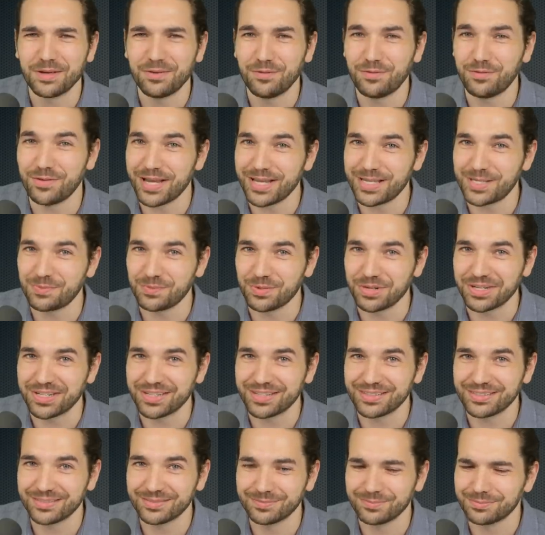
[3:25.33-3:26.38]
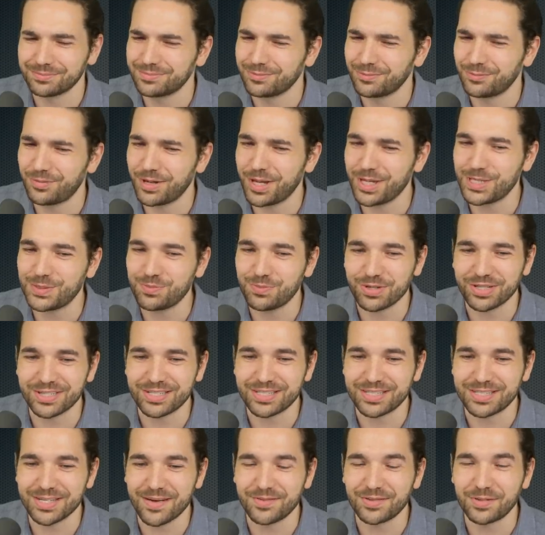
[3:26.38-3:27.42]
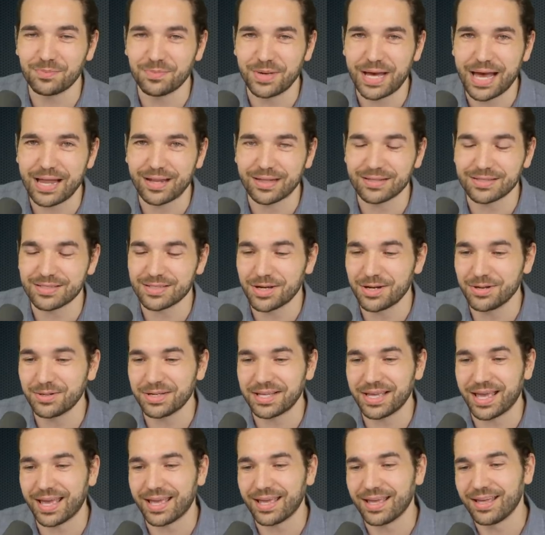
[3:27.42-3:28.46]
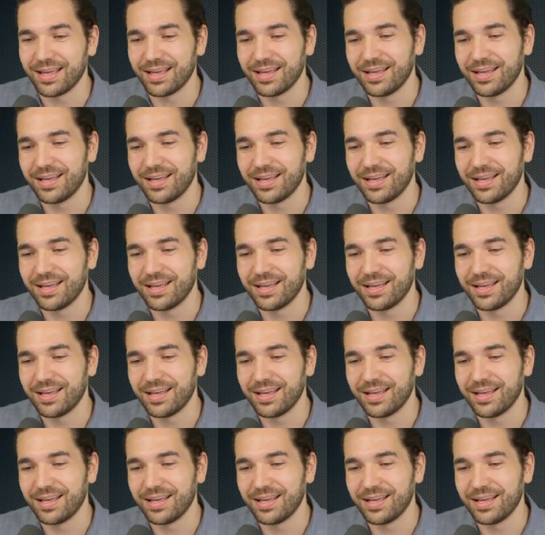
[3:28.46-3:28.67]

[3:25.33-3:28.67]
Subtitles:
Facebook stuffed ballots. Okay.